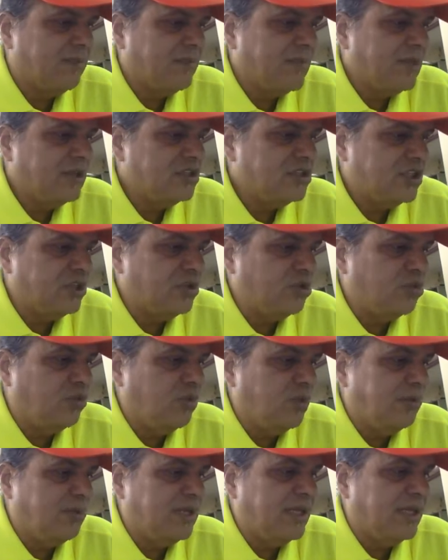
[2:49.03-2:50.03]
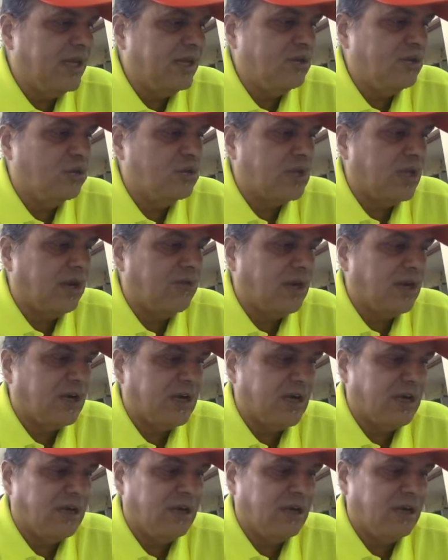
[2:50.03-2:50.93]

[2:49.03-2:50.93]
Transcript: She too will be there, Yukta Vakaria.